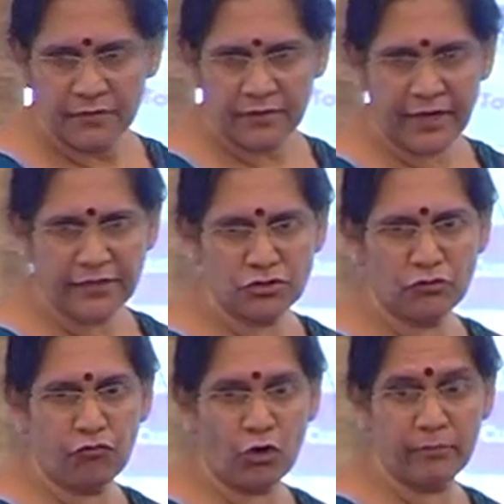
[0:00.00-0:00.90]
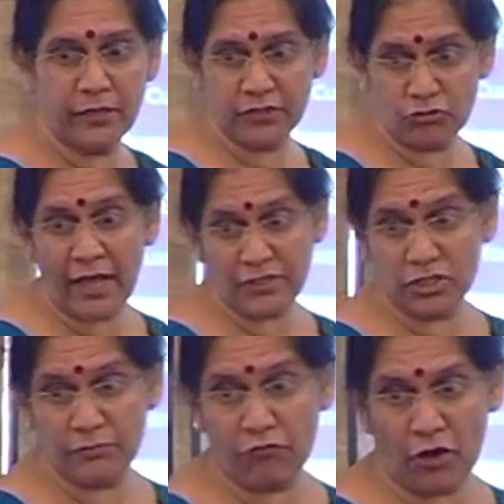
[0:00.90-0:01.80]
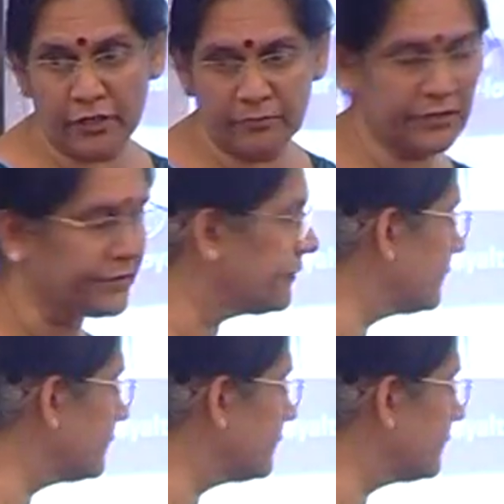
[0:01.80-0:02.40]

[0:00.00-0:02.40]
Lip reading: Right? So the 4 billion could actually be 40 billion.